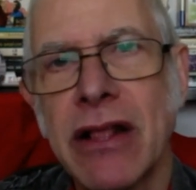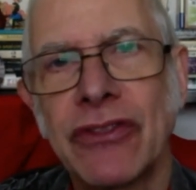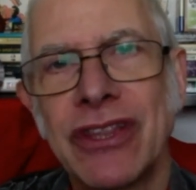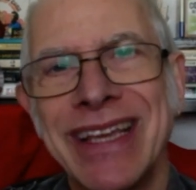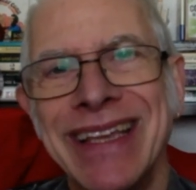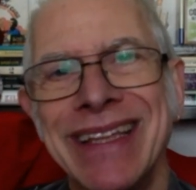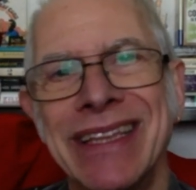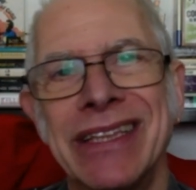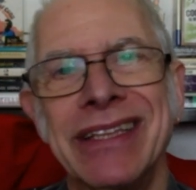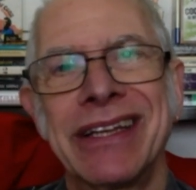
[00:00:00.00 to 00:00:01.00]

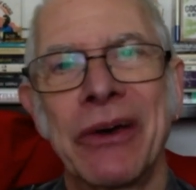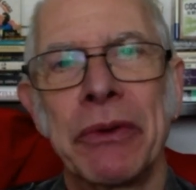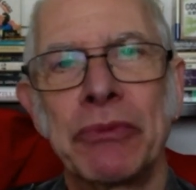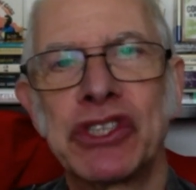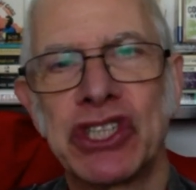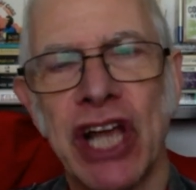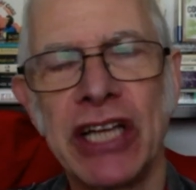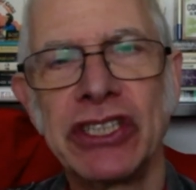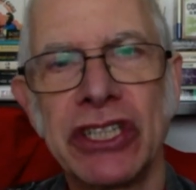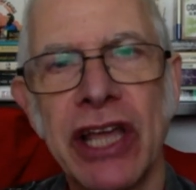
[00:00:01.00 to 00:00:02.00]
know, it was
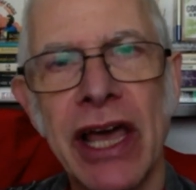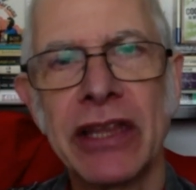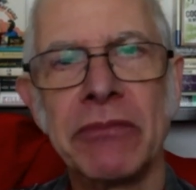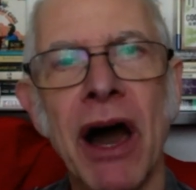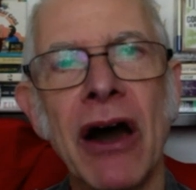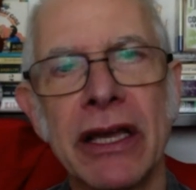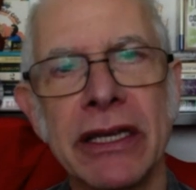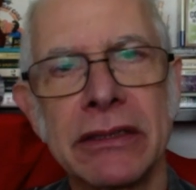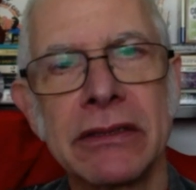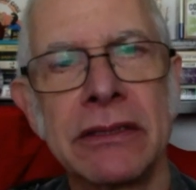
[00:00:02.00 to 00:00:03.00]
changing there. The
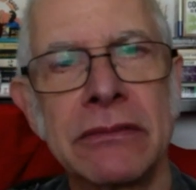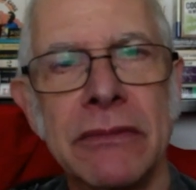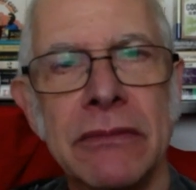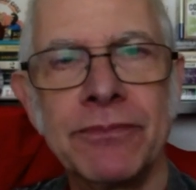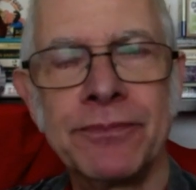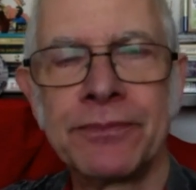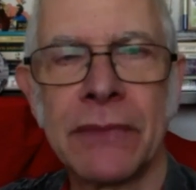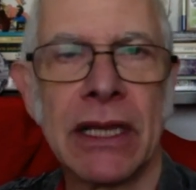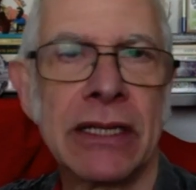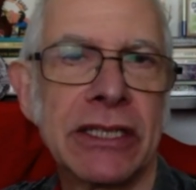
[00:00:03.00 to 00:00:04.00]
market
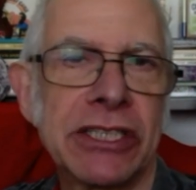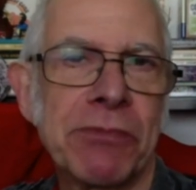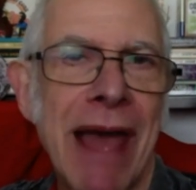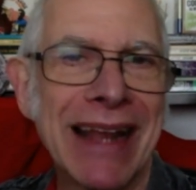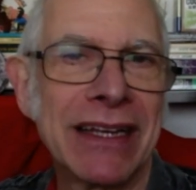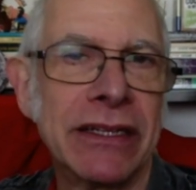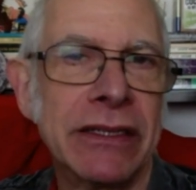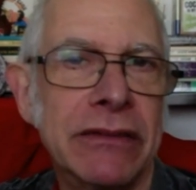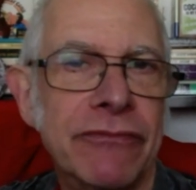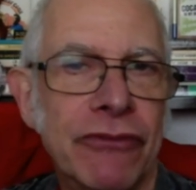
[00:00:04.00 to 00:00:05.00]
had
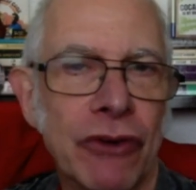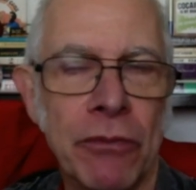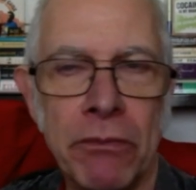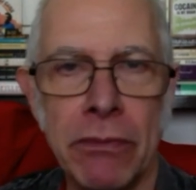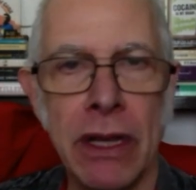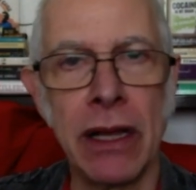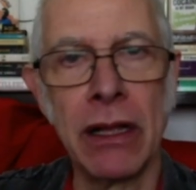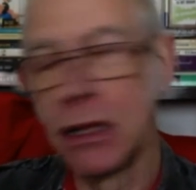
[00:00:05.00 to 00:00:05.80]
expanded from.